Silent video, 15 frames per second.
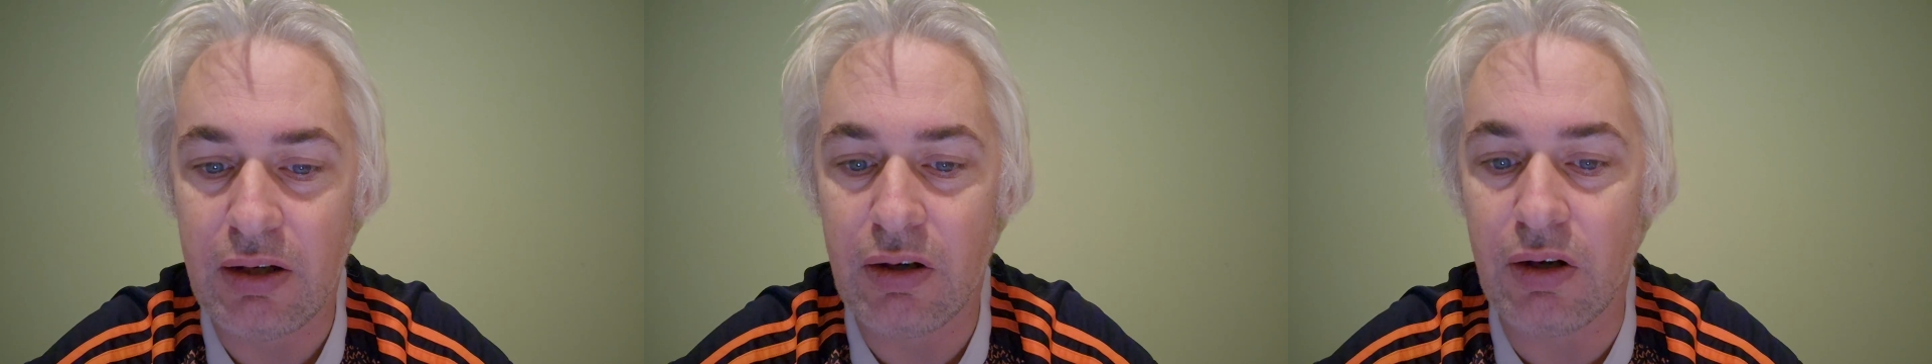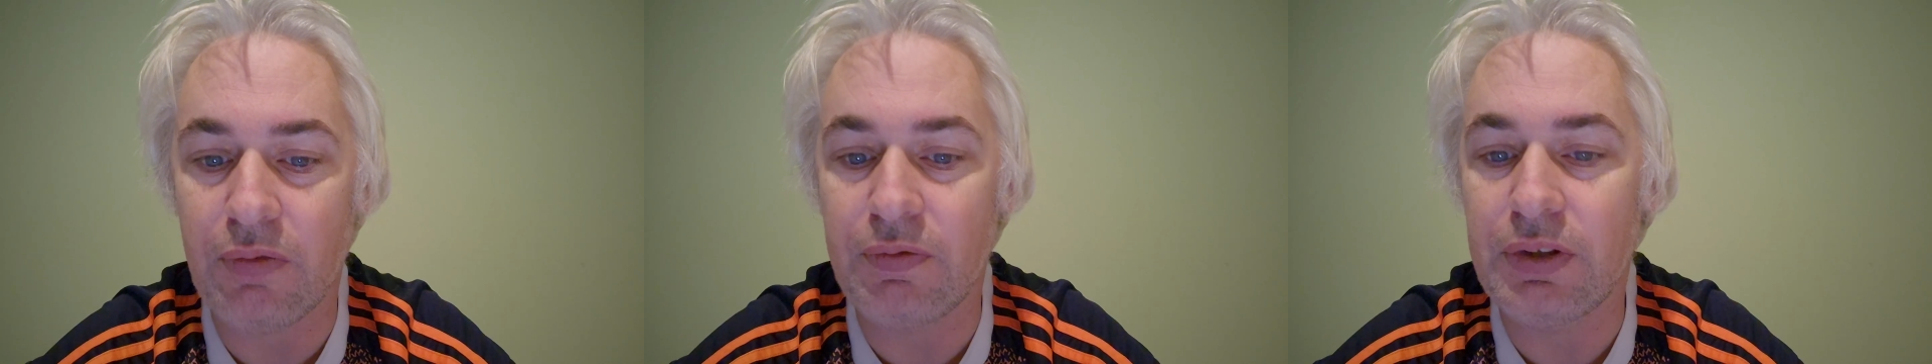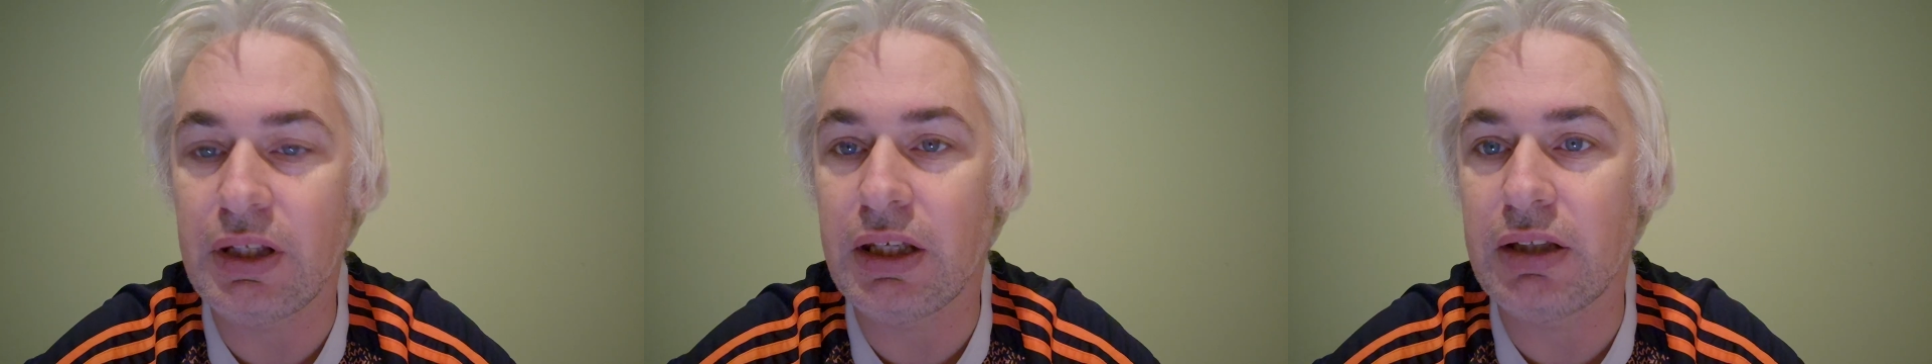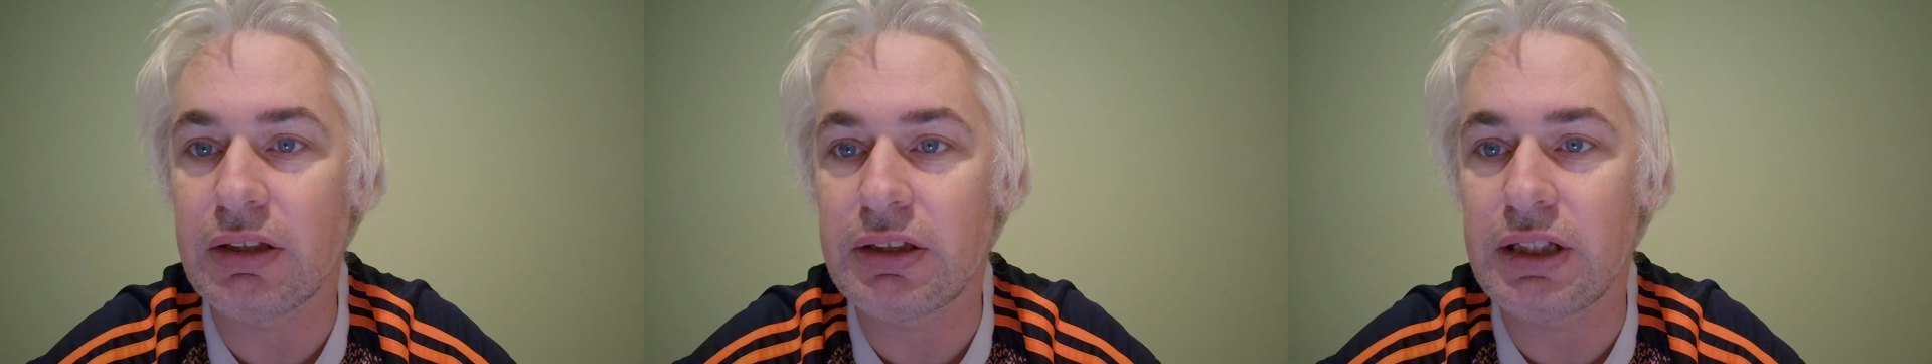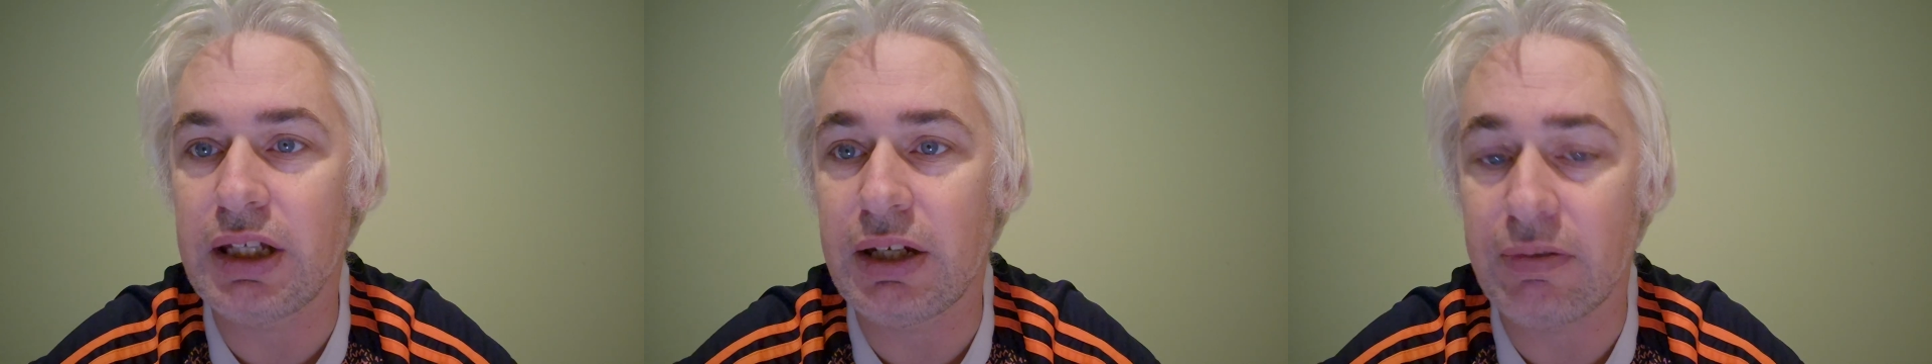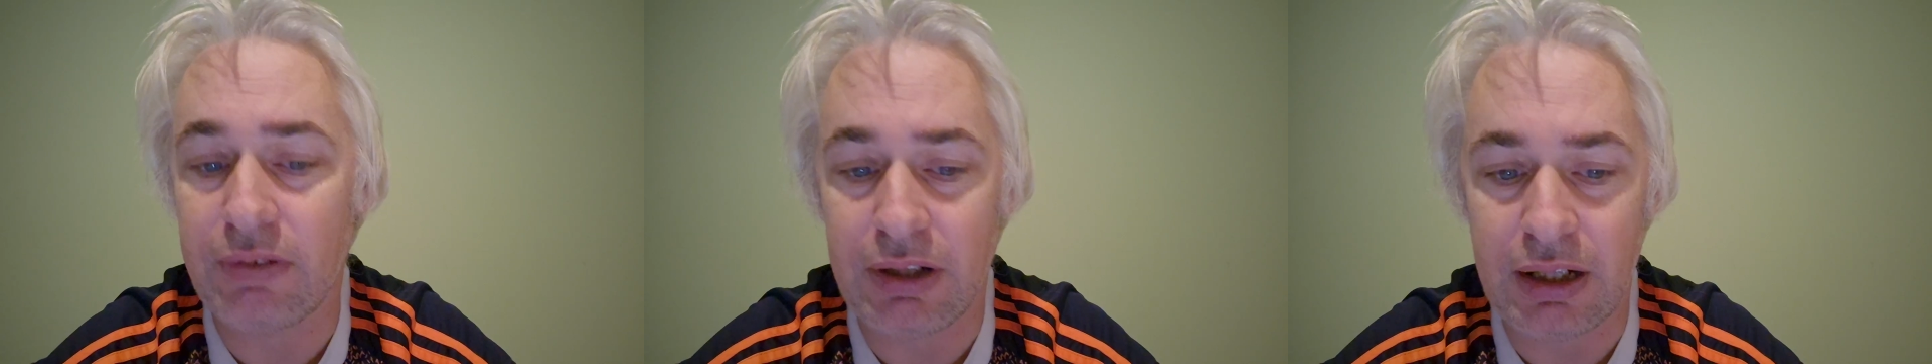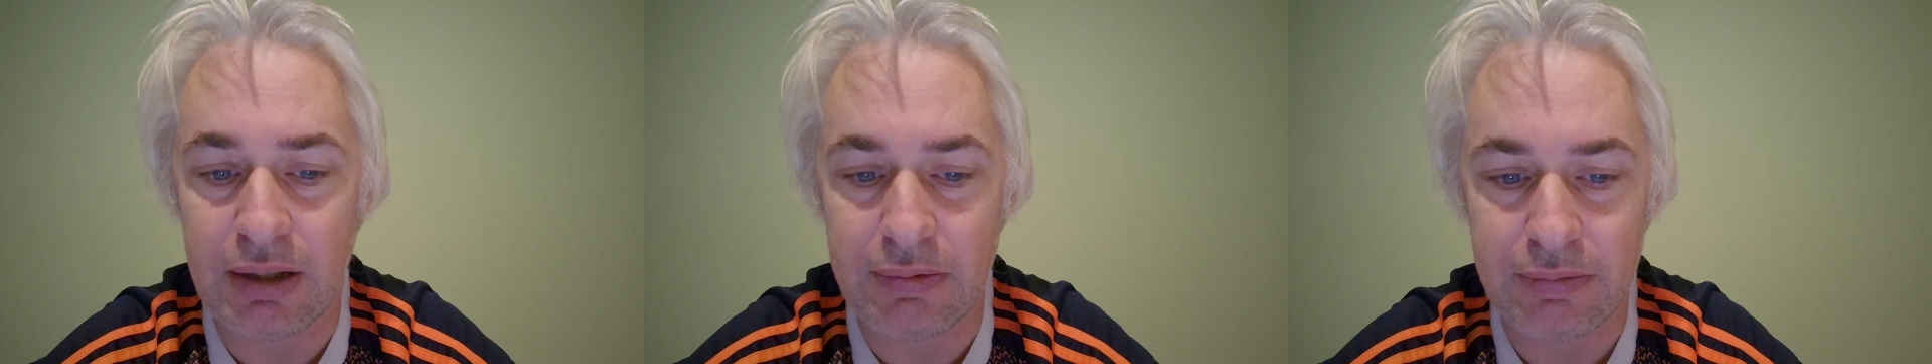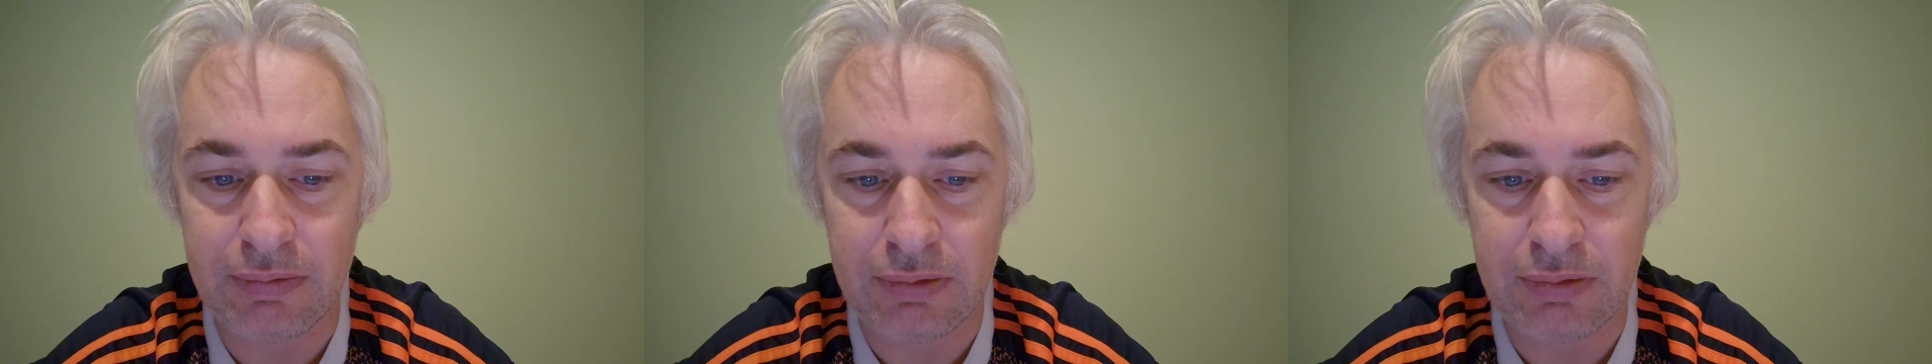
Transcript: of the Interior,